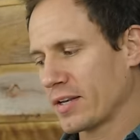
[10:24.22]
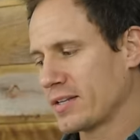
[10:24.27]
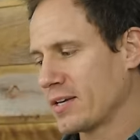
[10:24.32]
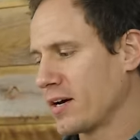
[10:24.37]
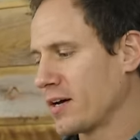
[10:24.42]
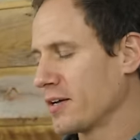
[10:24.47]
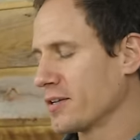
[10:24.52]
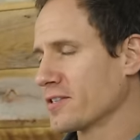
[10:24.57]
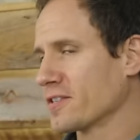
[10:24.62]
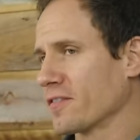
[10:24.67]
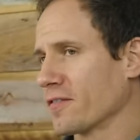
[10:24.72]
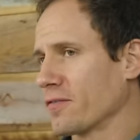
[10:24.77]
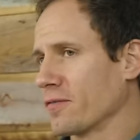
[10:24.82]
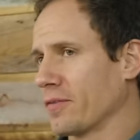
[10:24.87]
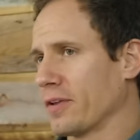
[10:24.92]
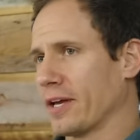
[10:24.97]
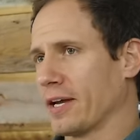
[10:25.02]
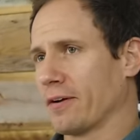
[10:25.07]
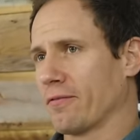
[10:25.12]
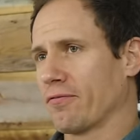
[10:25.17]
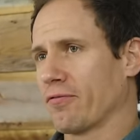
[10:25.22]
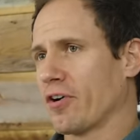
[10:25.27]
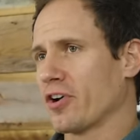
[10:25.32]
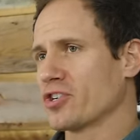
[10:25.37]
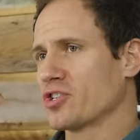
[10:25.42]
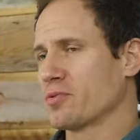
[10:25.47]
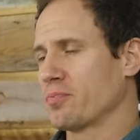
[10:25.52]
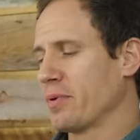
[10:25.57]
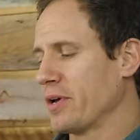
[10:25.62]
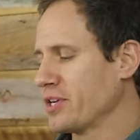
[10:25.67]
tons of like
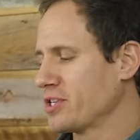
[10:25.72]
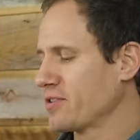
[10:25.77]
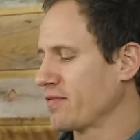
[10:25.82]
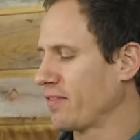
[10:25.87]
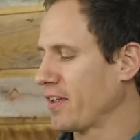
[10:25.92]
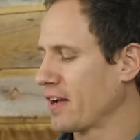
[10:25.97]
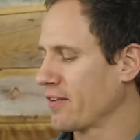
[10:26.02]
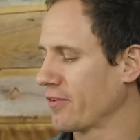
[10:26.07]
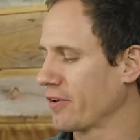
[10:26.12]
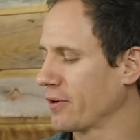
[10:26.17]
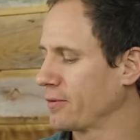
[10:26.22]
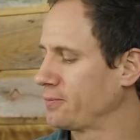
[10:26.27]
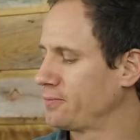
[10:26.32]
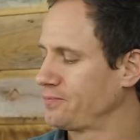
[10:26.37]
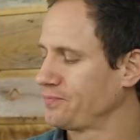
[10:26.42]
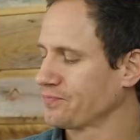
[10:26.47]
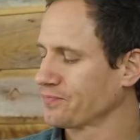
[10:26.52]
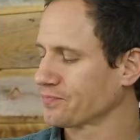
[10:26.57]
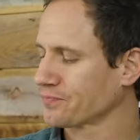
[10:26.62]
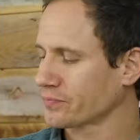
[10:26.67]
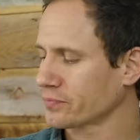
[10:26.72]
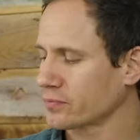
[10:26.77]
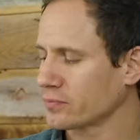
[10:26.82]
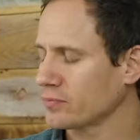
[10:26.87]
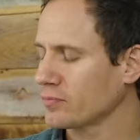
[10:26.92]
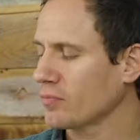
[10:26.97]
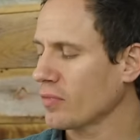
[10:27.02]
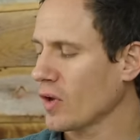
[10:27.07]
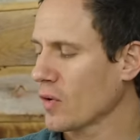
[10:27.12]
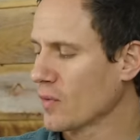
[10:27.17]
fresh peach flavor,
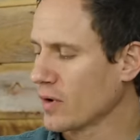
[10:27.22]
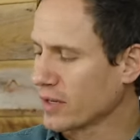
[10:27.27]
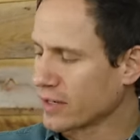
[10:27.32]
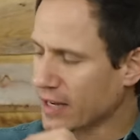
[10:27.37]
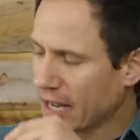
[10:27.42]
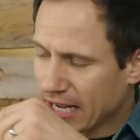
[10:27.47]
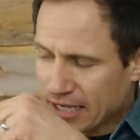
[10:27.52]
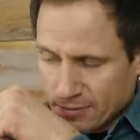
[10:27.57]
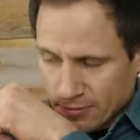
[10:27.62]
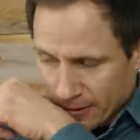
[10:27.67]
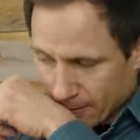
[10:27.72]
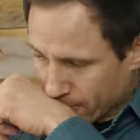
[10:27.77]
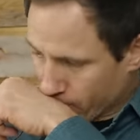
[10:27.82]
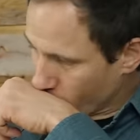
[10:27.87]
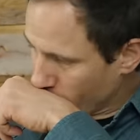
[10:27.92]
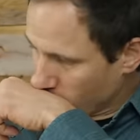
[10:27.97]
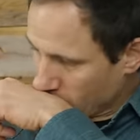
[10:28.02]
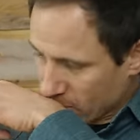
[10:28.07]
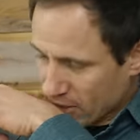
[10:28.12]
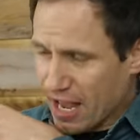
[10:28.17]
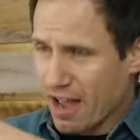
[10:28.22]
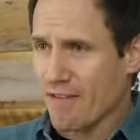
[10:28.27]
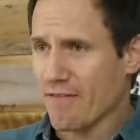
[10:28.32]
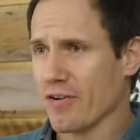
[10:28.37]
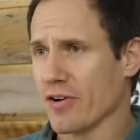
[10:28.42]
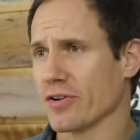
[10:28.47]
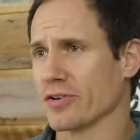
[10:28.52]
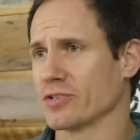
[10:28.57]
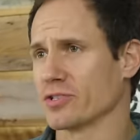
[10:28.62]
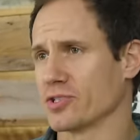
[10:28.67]
really nice, but it's not
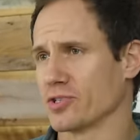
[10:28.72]
very